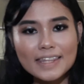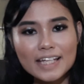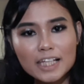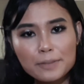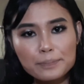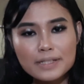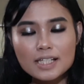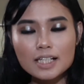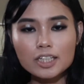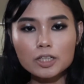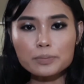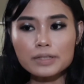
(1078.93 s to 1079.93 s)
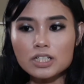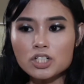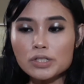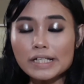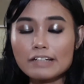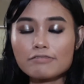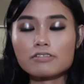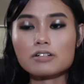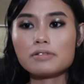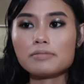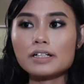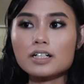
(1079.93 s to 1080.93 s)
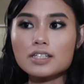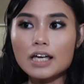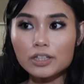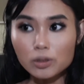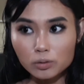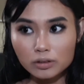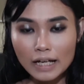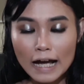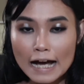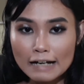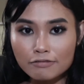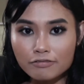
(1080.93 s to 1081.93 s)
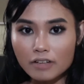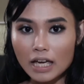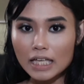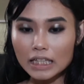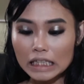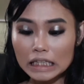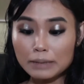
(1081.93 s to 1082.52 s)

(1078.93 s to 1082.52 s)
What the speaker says: The lip is a little bit tricky for me because I don't have any